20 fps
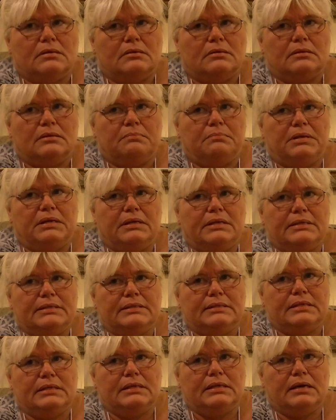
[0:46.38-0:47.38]
the biggest
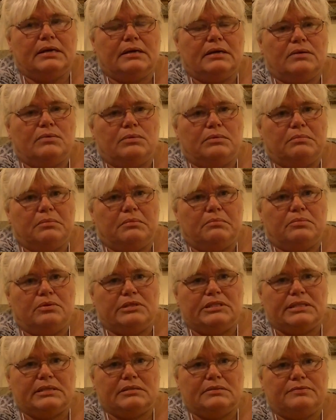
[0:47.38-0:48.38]
thing I can remember
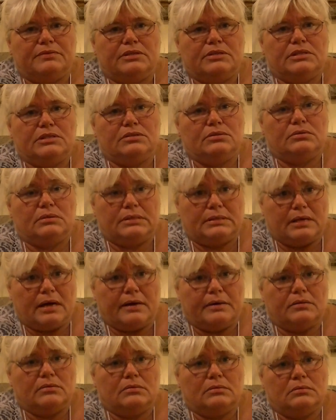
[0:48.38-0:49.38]
is I was very
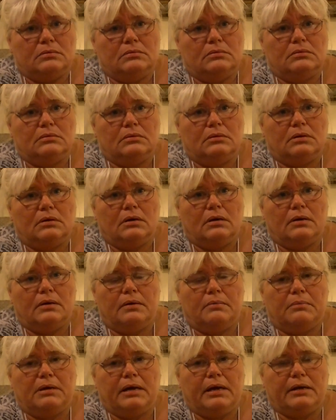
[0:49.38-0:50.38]
suicidal.
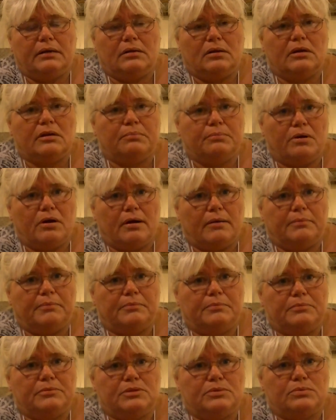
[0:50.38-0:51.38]
I had a lot of
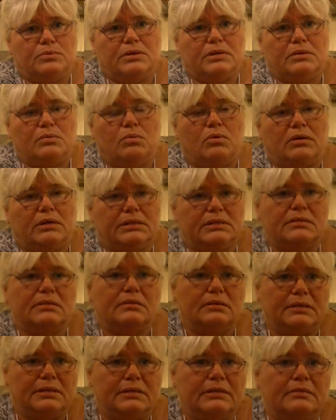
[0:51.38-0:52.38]
problems with wanting to
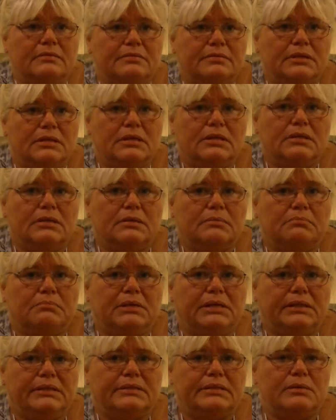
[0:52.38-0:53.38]
live
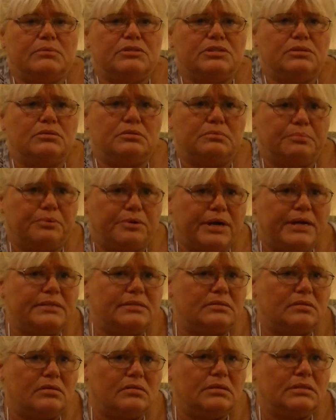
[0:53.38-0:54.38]
because I was so depressed
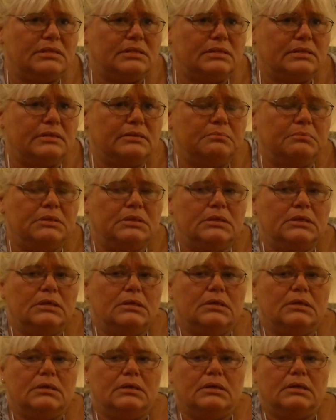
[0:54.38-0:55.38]
all the time.
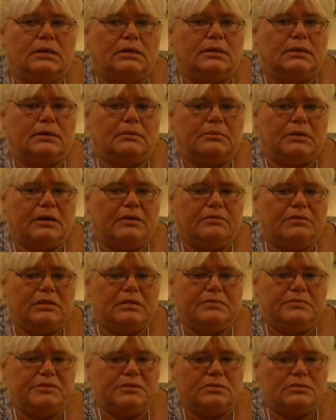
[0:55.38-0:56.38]
I've
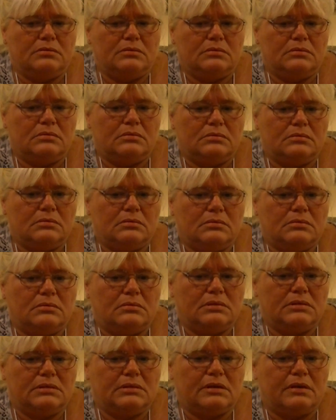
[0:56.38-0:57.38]
even
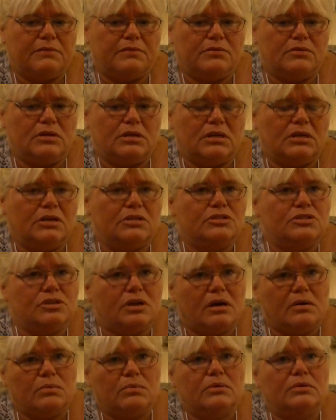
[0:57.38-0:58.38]
suffered a
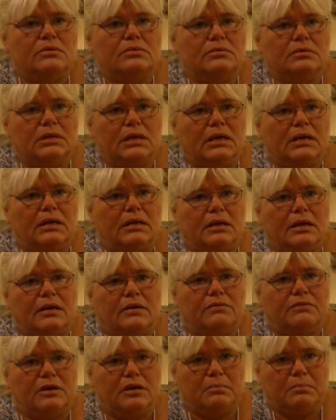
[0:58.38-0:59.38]
gunshot wound and
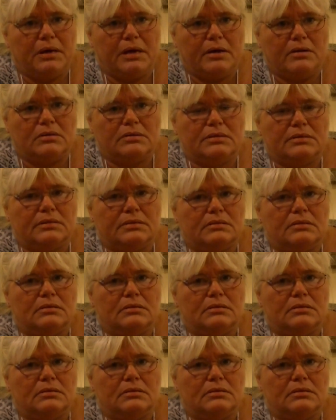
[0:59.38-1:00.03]
I've come out